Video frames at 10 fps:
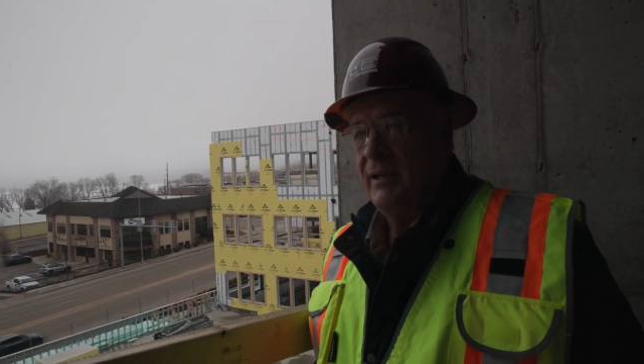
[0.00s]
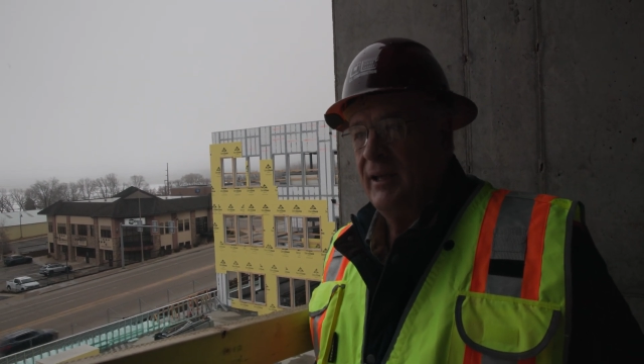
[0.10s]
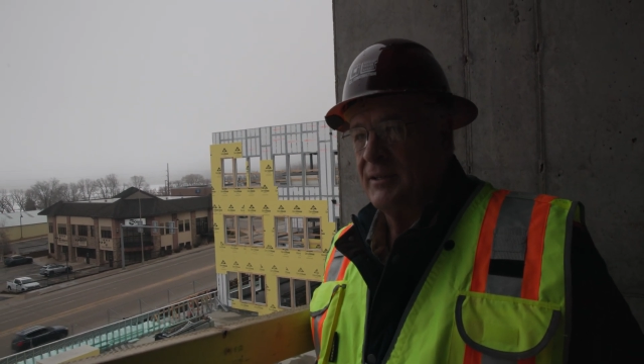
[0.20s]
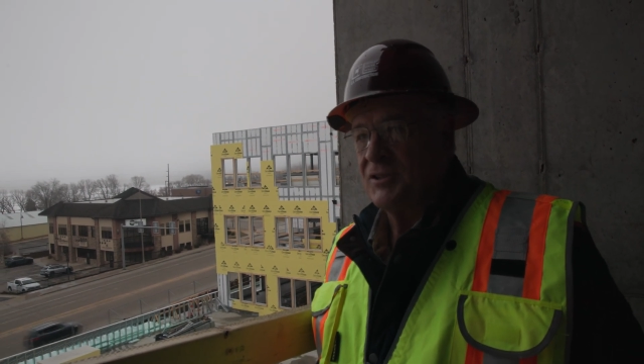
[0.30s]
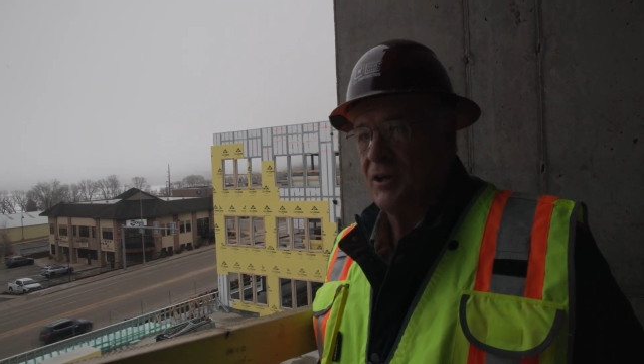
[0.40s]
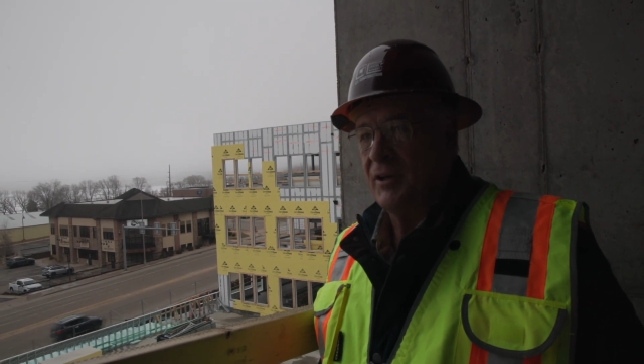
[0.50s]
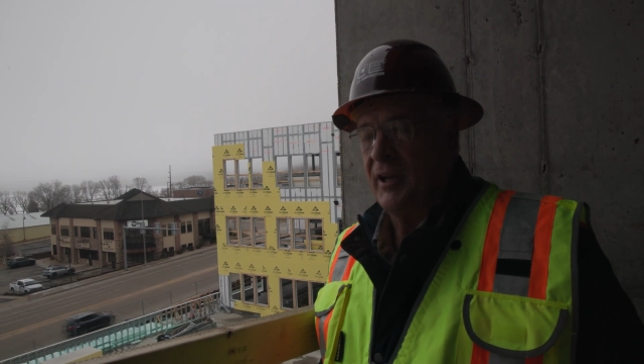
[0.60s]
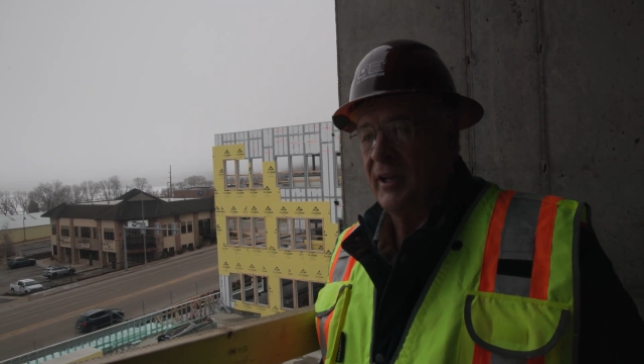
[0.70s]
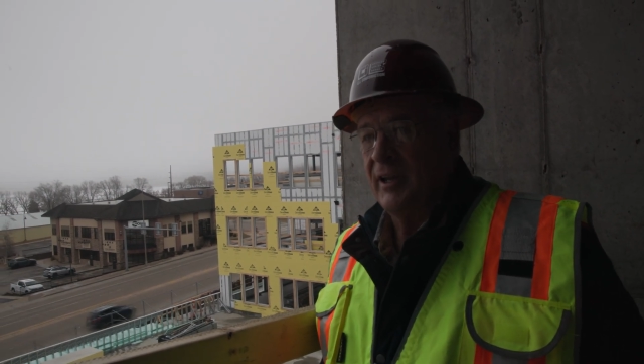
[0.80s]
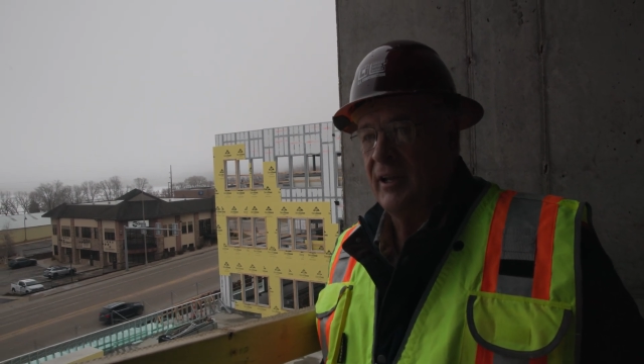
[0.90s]
and start
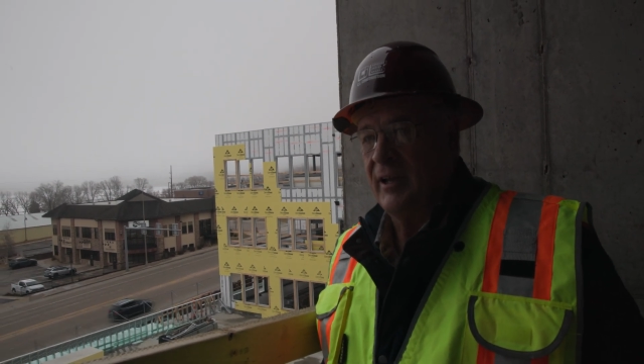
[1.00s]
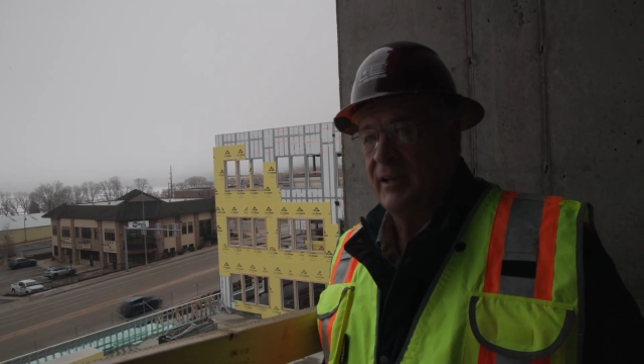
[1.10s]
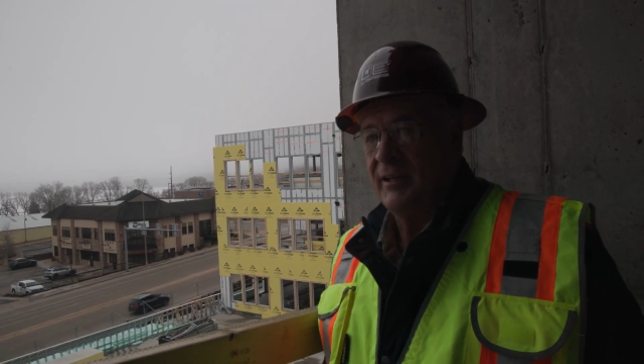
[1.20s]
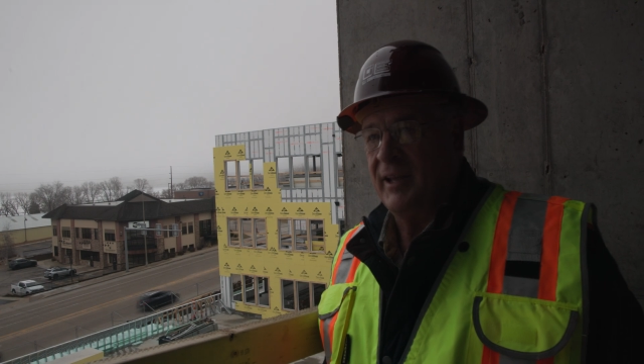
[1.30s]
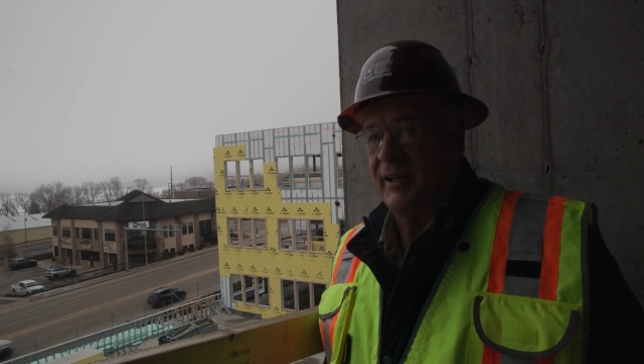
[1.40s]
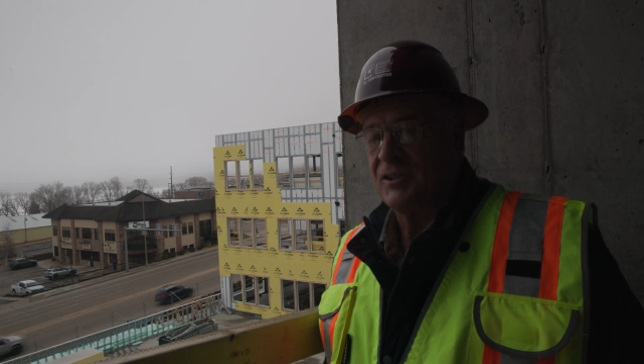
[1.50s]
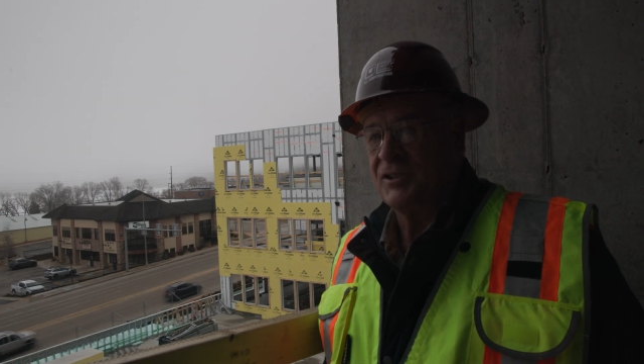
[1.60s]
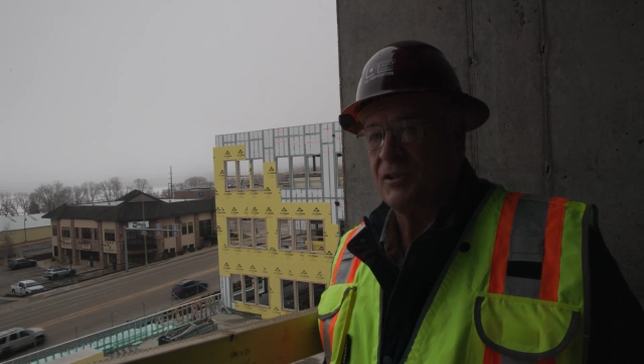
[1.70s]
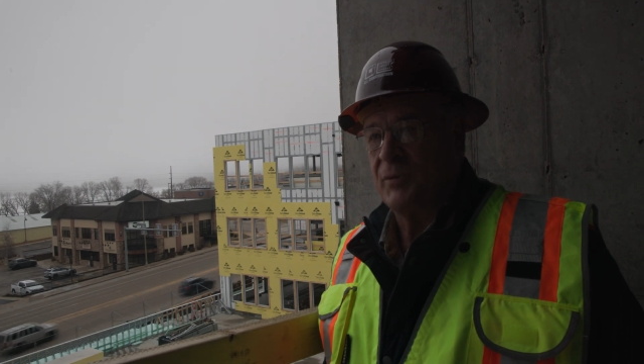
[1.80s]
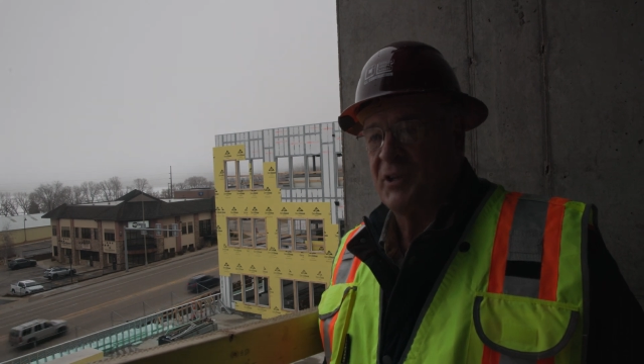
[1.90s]
taking
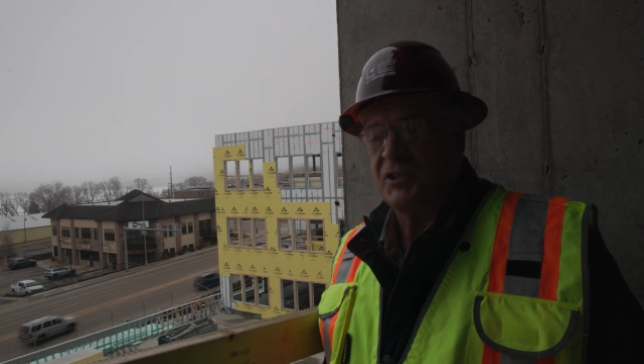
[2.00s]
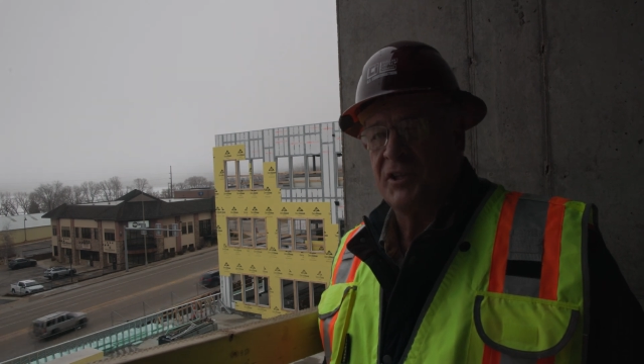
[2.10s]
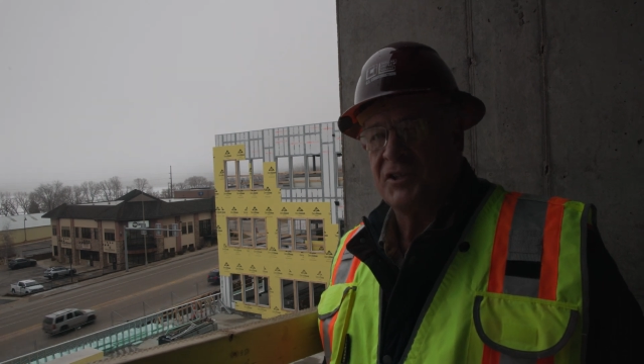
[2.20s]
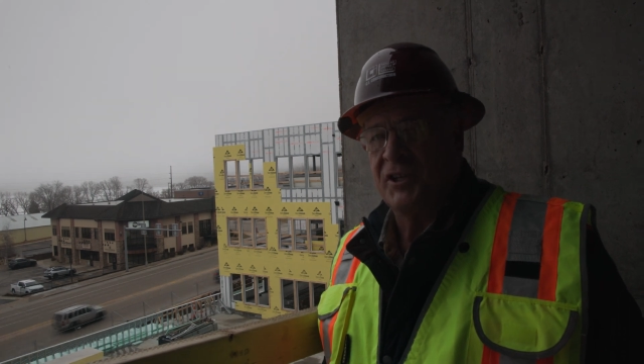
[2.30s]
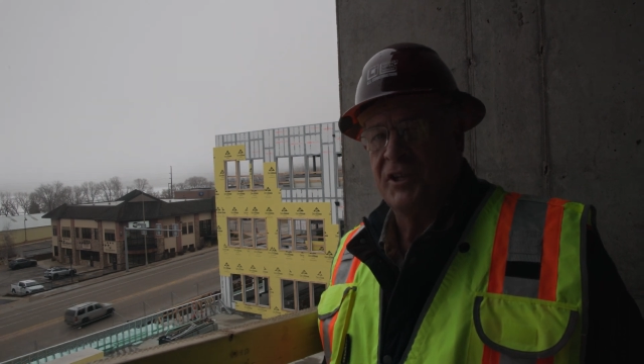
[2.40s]
tenants and residents